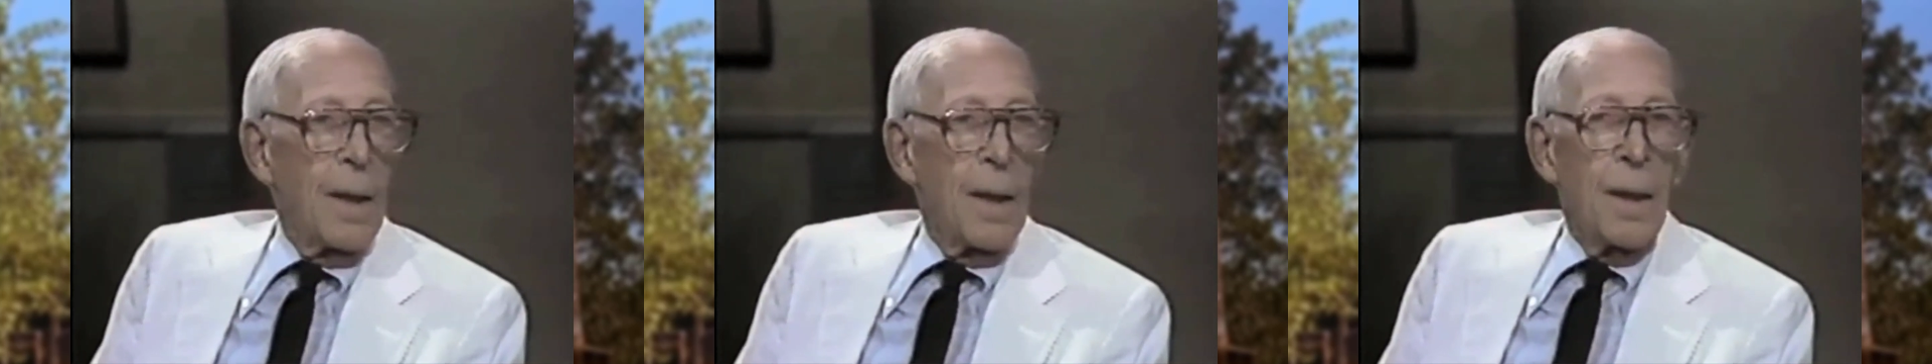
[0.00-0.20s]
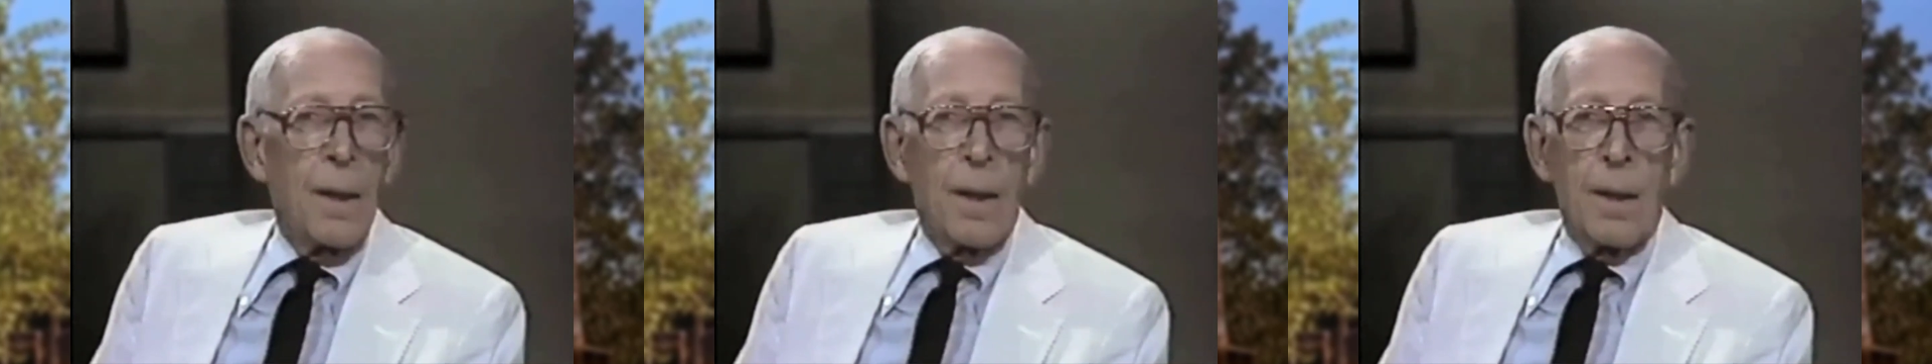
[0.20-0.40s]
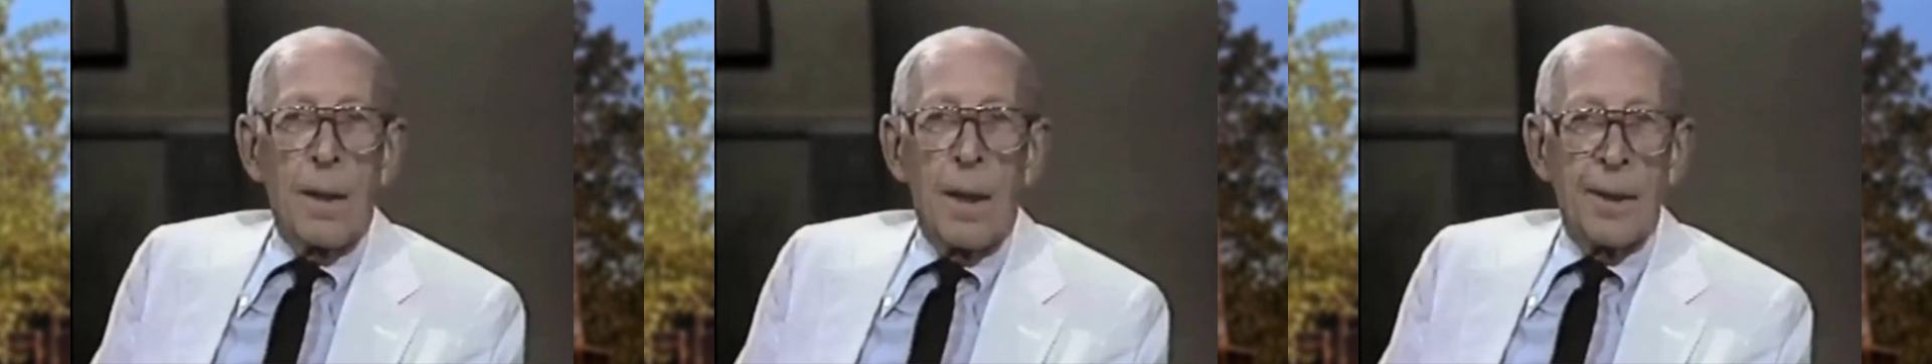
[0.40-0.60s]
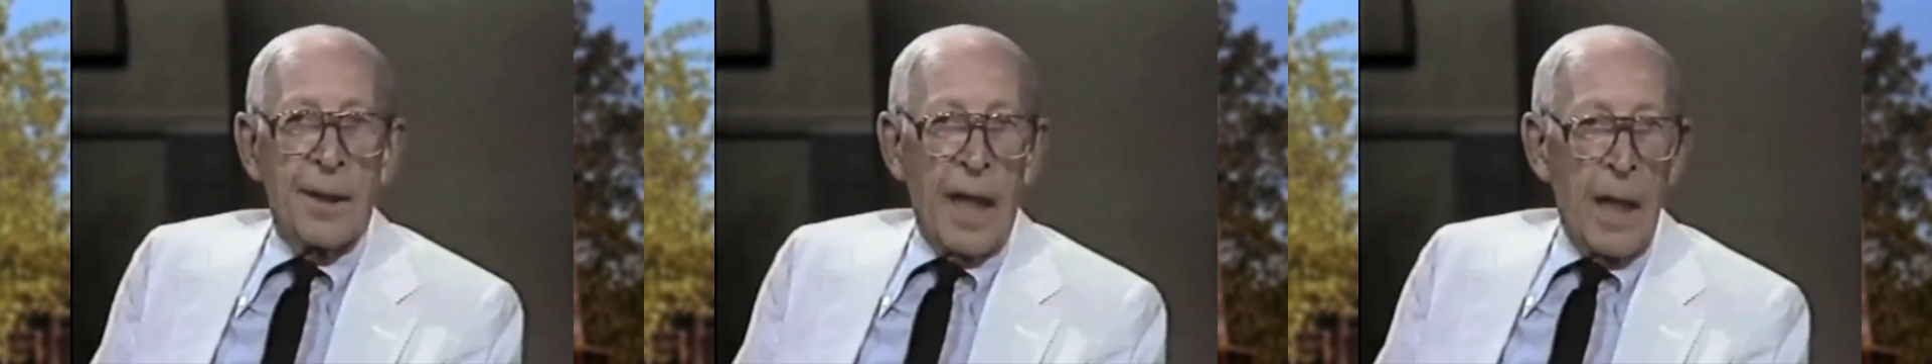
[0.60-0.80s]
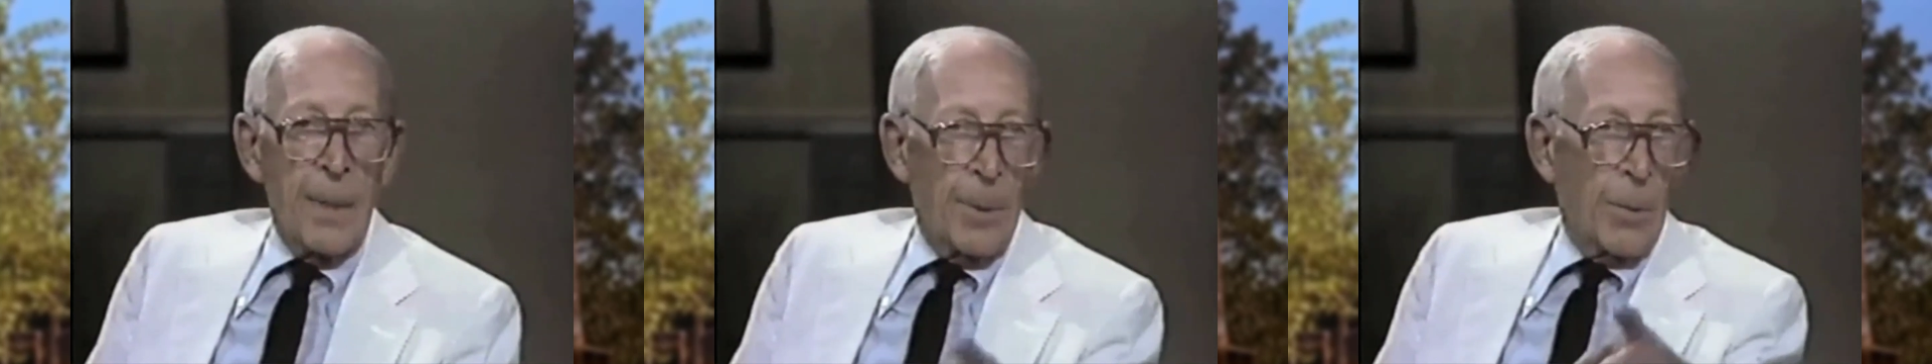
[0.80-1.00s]
on-screen
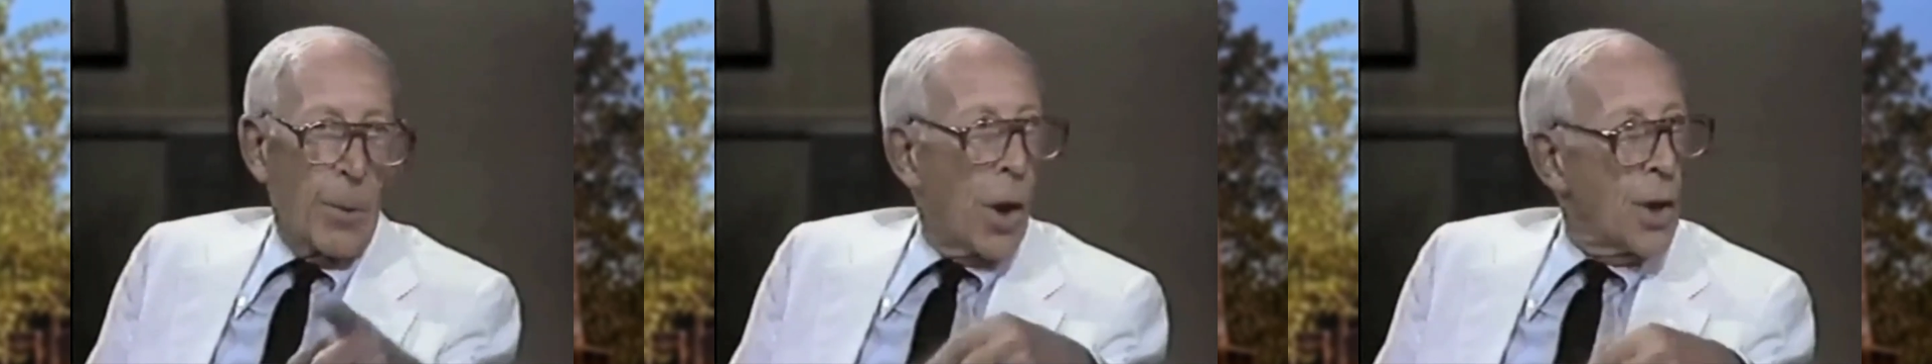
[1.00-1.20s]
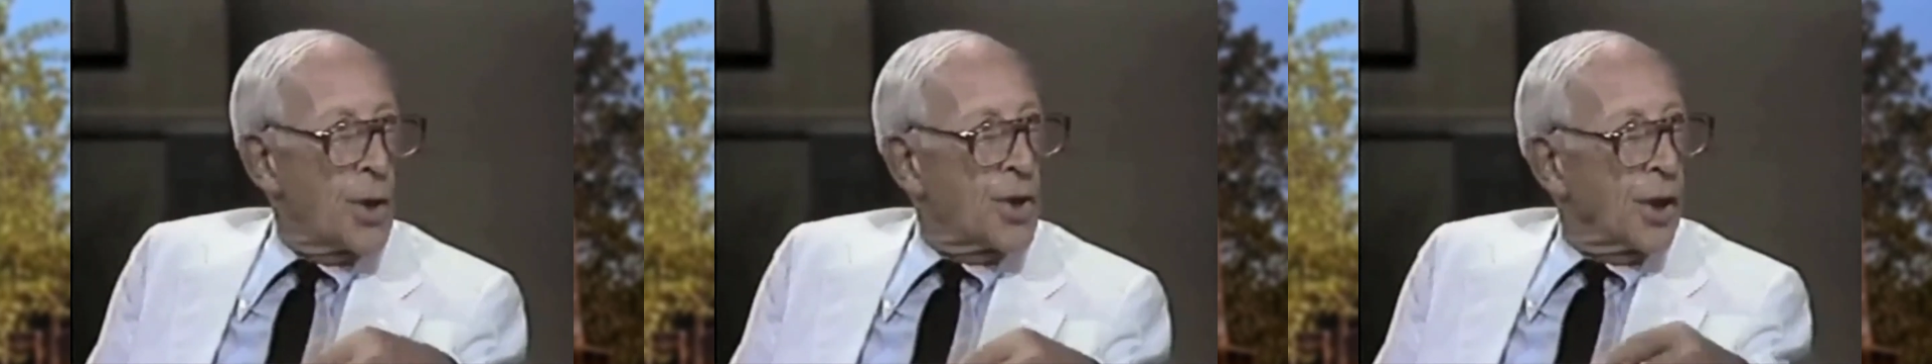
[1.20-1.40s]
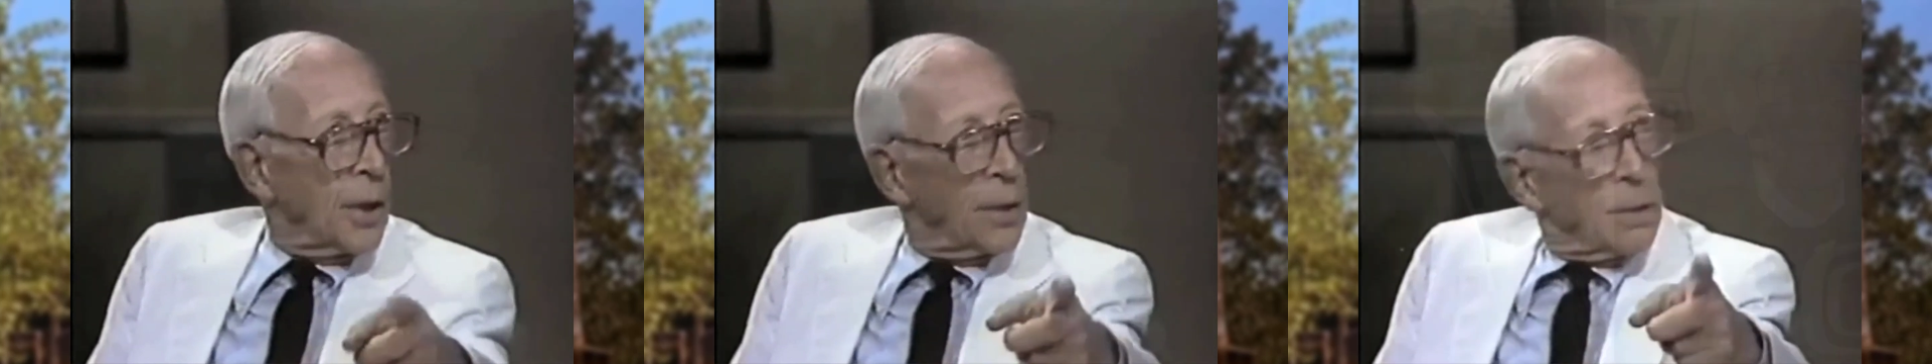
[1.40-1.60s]
accomplishments.